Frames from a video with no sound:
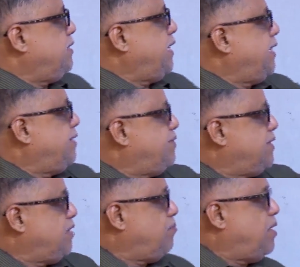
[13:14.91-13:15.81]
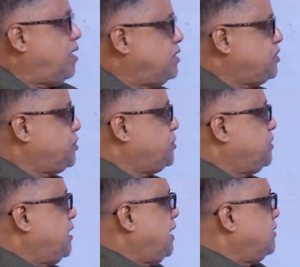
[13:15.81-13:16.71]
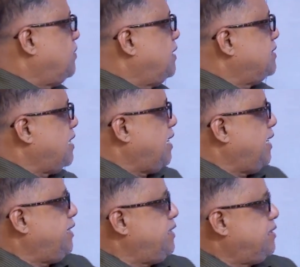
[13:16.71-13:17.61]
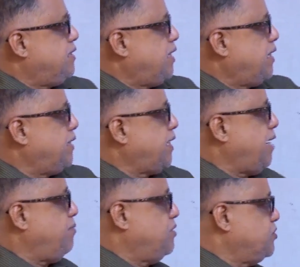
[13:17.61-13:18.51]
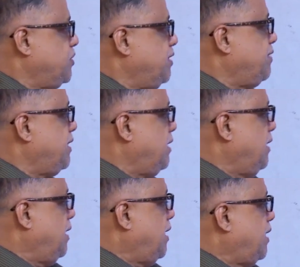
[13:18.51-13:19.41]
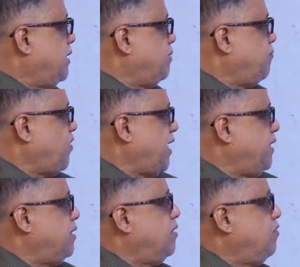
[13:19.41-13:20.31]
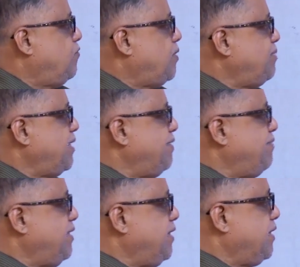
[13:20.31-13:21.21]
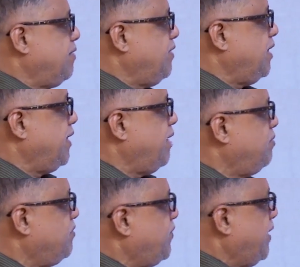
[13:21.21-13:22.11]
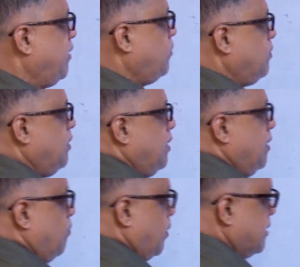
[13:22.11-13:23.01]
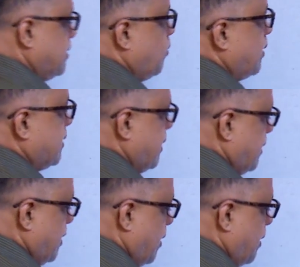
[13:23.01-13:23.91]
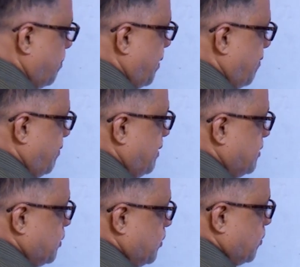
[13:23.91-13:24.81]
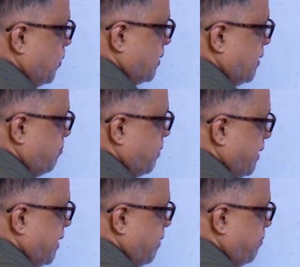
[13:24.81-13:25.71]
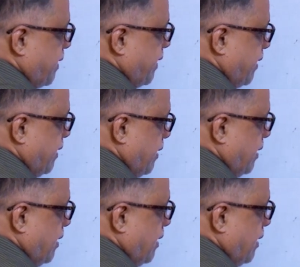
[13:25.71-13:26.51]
They are given the mass as well as the height and time also given, and find. From the given data, we are able to find out what is the work done. Our power is equal to work done by time taken.